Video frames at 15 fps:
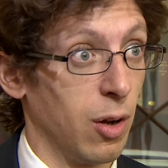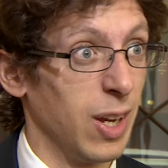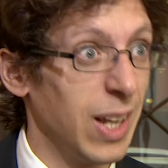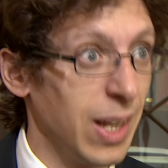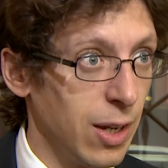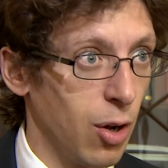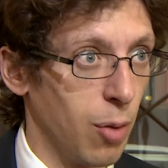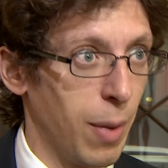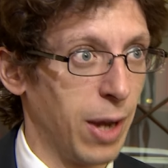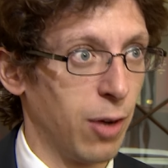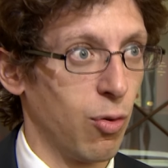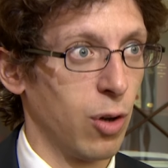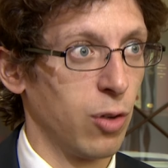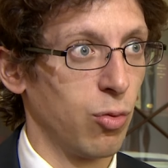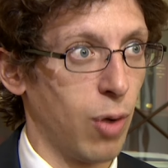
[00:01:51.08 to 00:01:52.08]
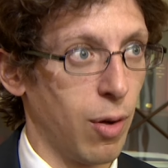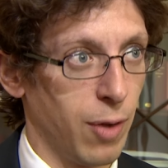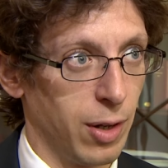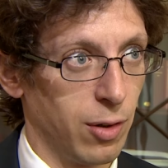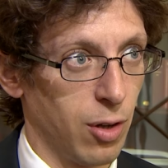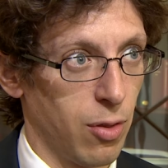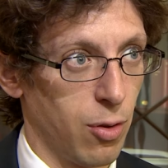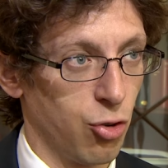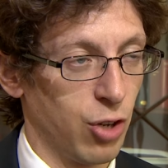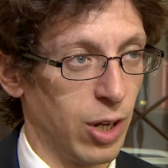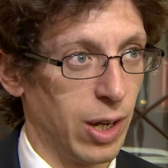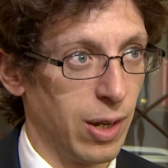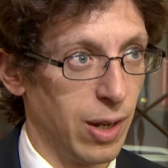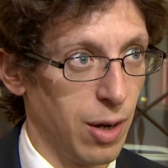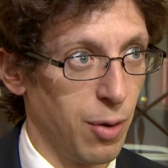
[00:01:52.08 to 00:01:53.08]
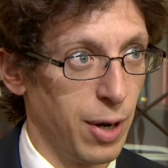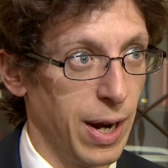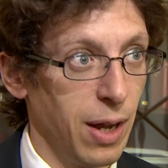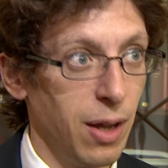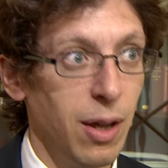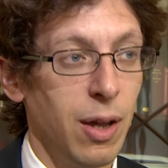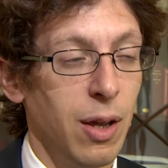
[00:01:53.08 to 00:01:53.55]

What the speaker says: illegal migrants who have entered the Schengen area.